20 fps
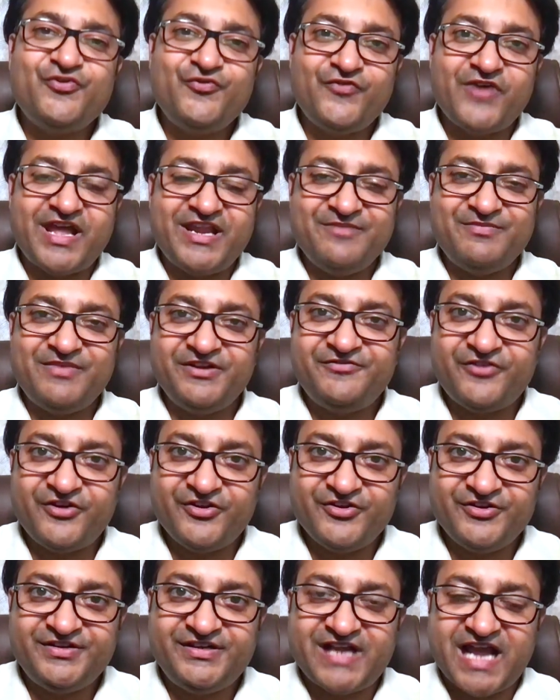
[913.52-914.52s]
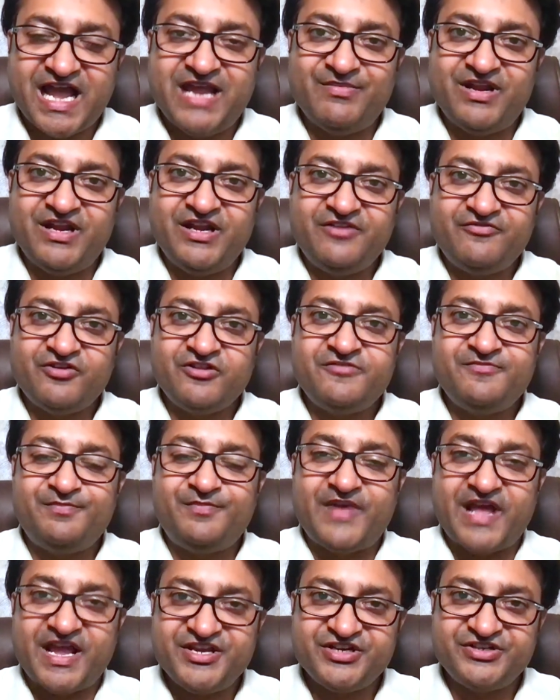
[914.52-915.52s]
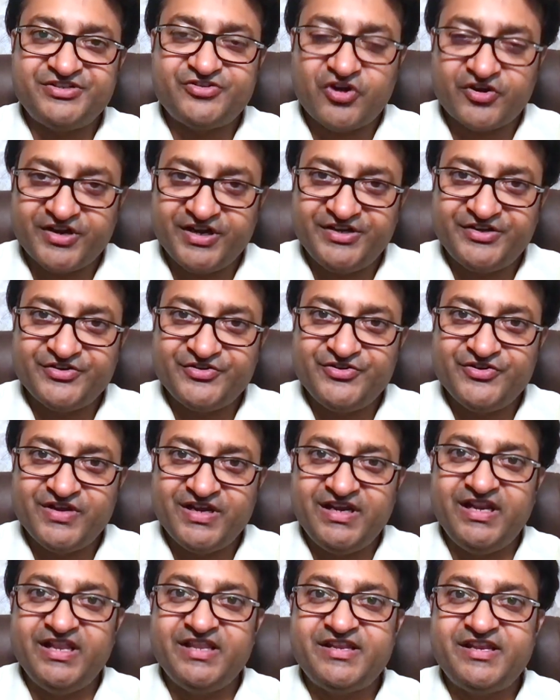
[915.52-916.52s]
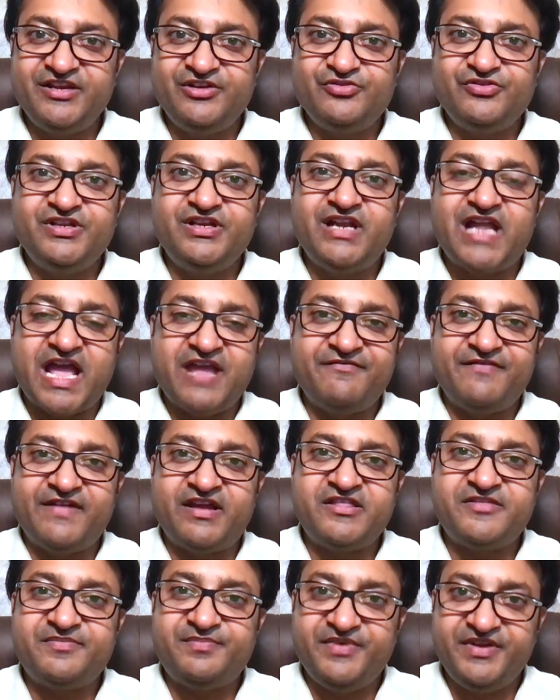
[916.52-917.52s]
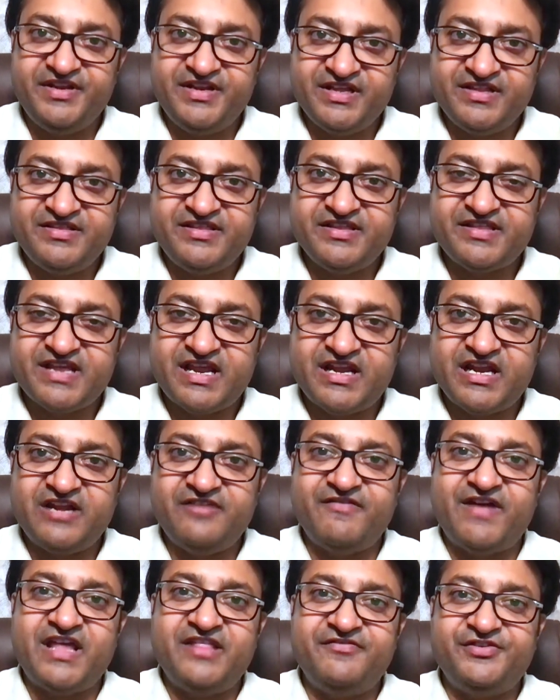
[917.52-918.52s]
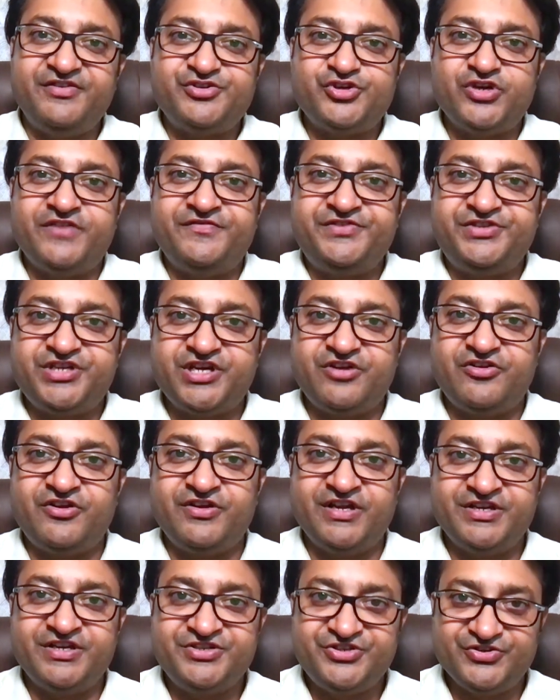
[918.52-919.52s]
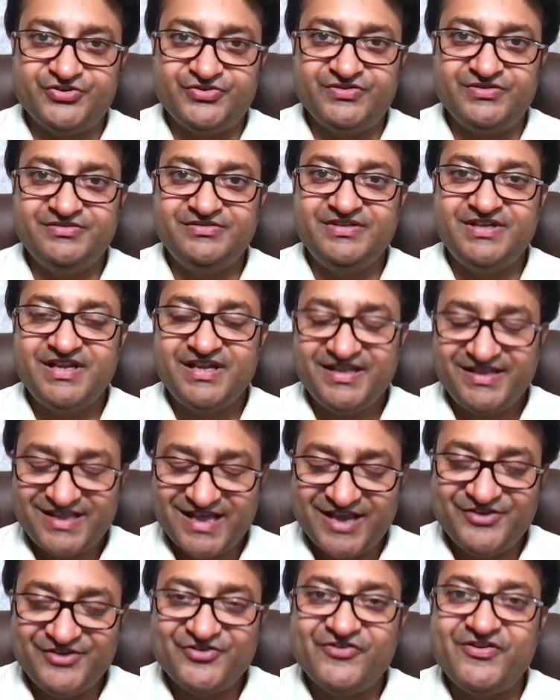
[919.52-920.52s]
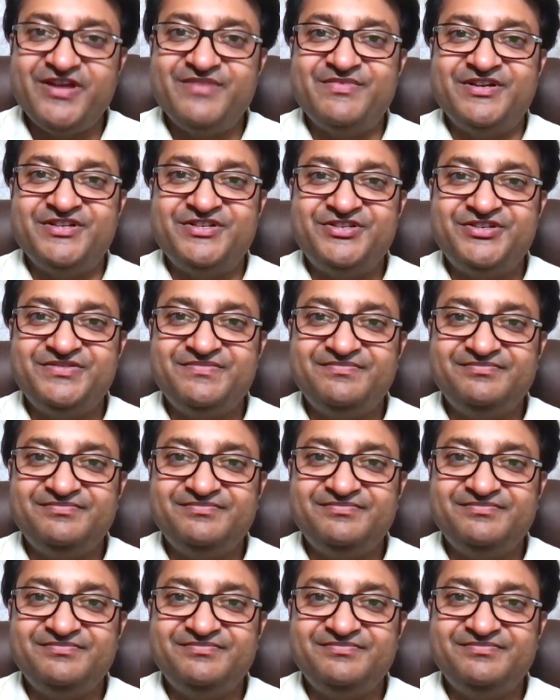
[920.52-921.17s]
you very much for your time, and it was pleasure talking to you and listening to the life experiences and advice which you have shared on our show. Thank you very much.